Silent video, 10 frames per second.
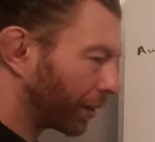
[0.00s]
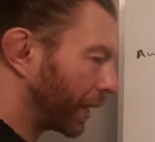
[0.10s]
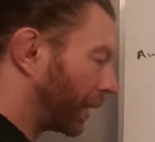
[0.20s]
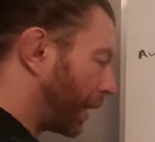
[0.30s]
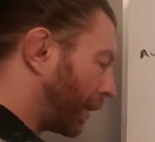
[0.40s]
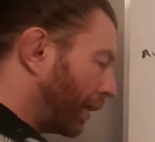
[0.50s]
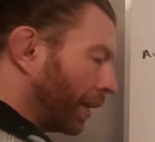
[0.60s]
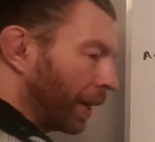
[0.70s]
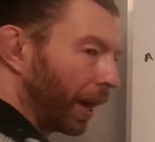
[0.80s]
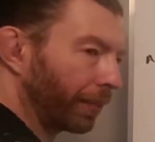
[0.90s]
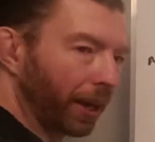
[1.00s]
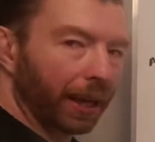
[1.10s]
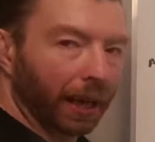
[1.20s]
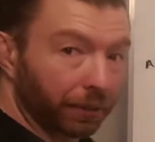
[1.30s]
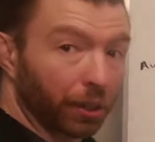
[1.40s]
healing, and then I
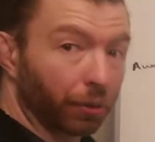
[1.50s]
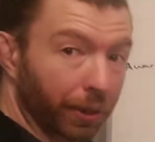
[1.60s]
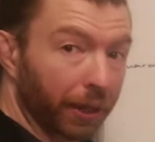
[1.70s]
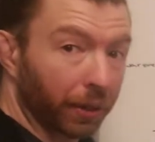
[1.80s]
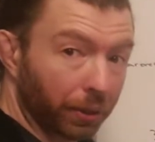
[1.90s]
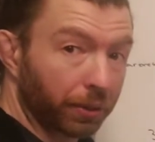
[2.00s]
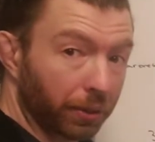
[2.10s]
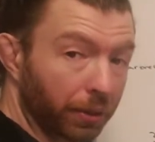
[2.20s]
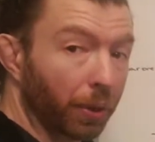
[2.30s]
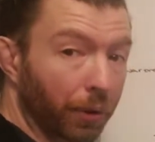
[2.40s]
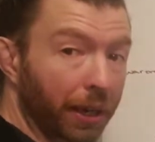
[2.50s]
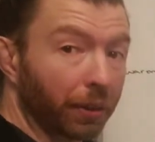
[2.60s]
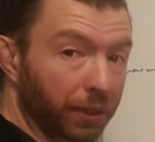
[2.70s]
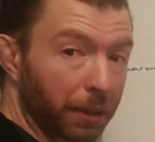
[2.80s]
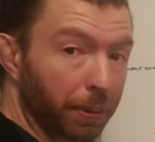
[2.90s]
got to the real
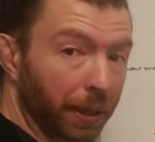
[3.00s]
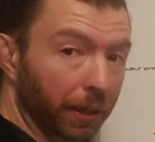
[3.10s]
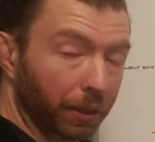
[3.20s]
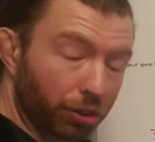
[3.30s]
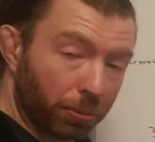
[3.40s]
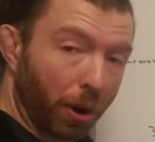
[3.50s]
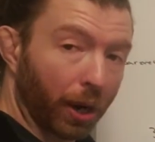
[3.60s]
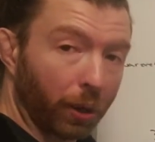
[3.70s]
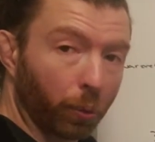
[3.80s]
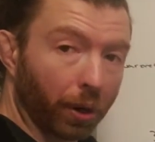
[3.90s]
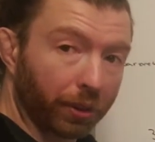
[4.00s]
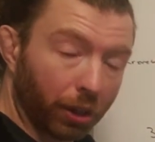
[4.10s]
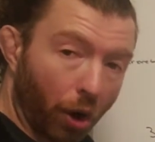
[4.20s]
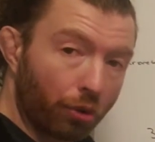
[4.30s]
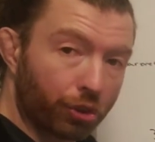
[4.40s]
deep healing, the shamanic work, the
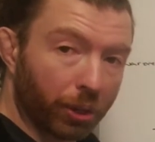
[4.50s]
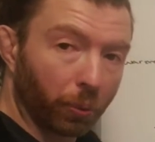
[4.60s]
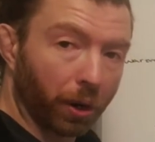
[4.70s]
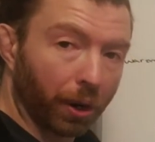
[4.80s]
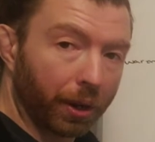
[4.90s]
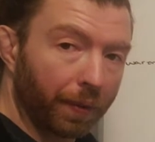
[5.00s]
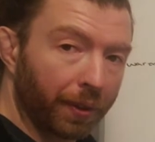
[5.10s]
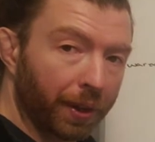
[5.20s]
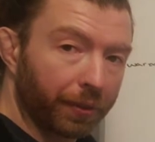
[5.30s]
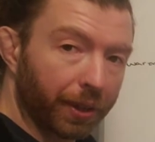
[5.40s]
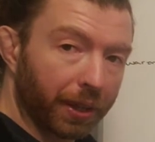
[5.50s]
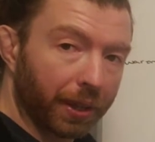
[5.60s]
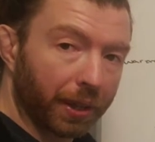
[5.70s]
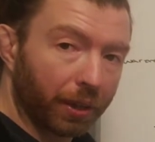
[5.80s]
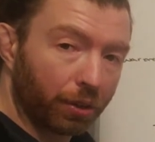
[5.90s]
coaching work,
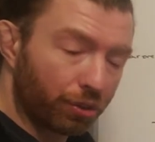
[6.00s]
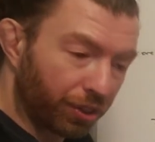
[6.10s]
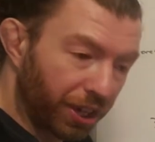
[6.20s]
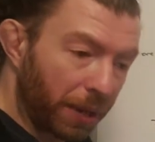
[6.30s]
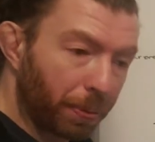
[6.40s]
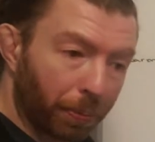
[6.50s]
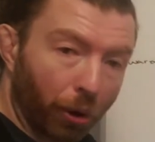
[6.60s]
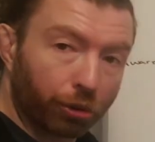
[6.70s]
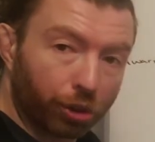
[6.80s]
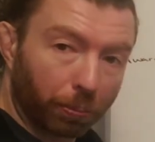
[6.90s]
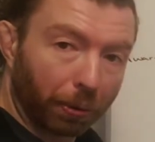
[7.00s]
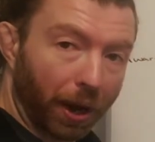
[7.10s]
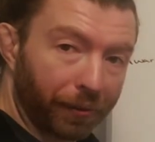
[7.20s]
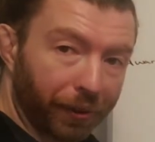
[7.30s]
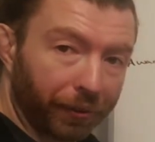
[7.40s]
the deep emotional
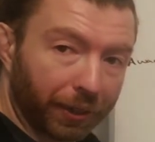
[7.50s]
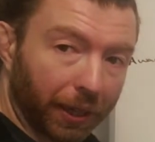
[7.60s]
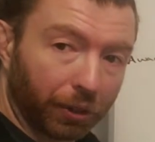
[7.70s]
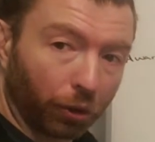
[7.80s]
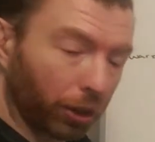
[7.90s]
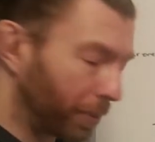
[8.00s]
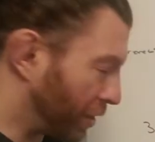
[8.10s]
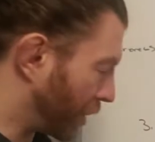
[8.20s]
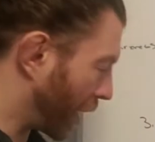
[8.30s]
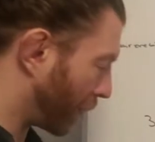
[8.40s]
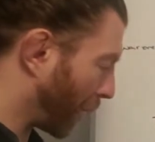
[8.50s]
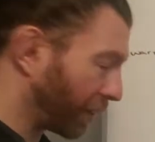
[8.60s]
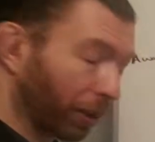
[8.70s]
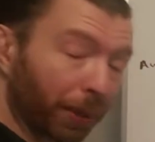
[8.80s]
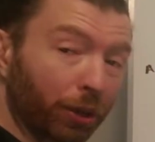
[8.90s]
processing that can only be shared by
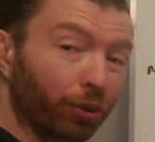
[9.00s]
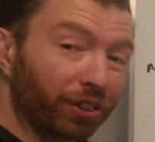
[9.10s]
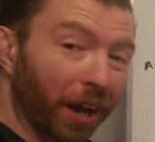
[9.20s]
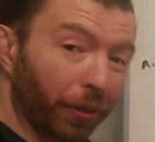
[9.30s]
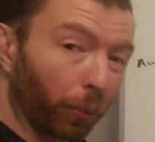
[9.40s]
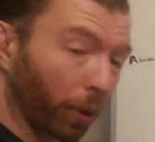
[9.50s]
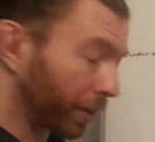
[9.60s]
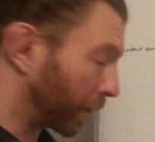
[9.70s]
somebody who's done the work